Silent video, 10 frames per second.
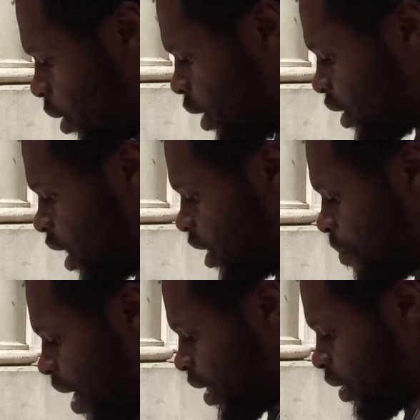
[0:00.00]
it says
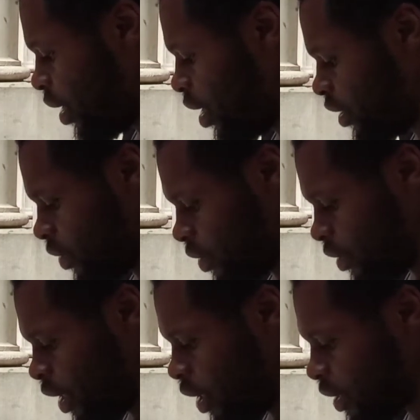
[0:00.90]
back in
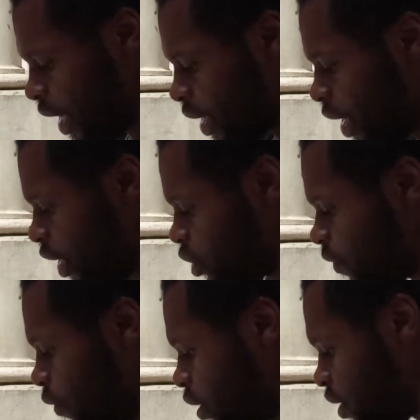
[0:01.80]
2nd Esdras
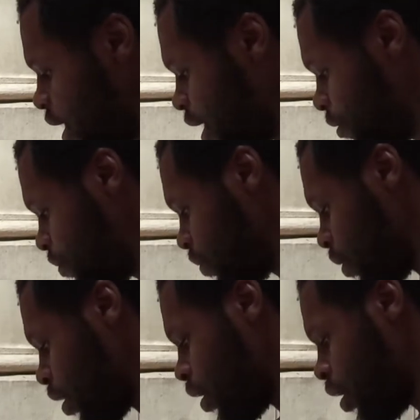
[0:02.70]
14
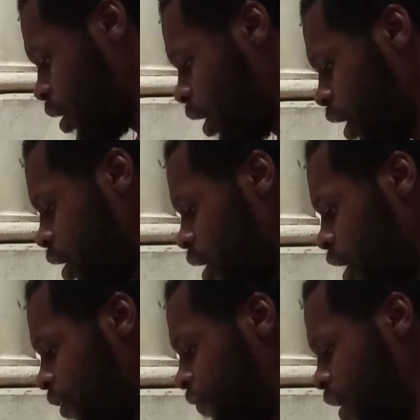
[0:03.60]

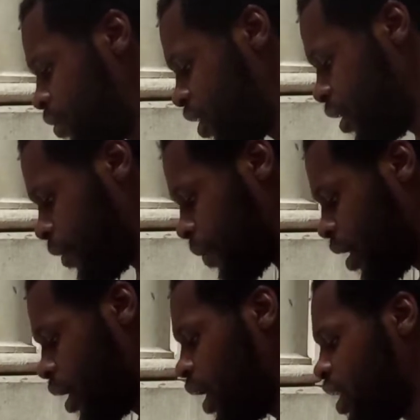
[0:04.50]
and 15,
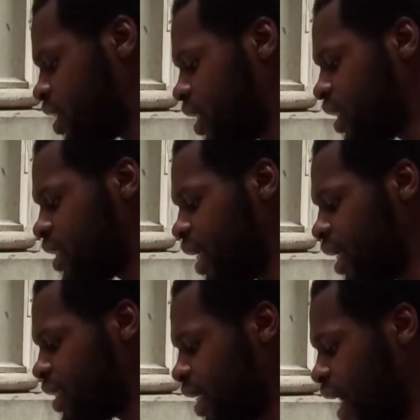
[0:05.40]
it says, and set
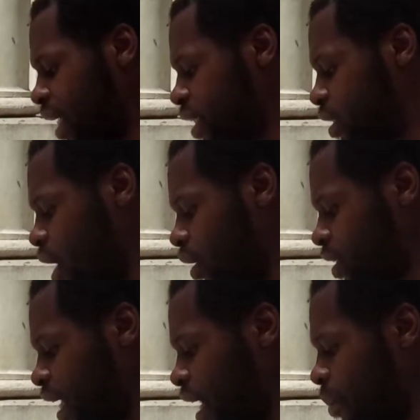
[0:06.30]
aside the thoughts
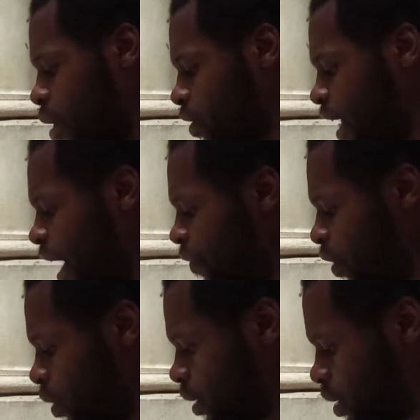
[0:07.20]
that are most heavy
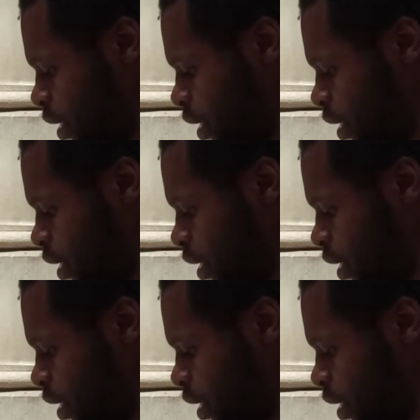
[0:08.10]
unto thee.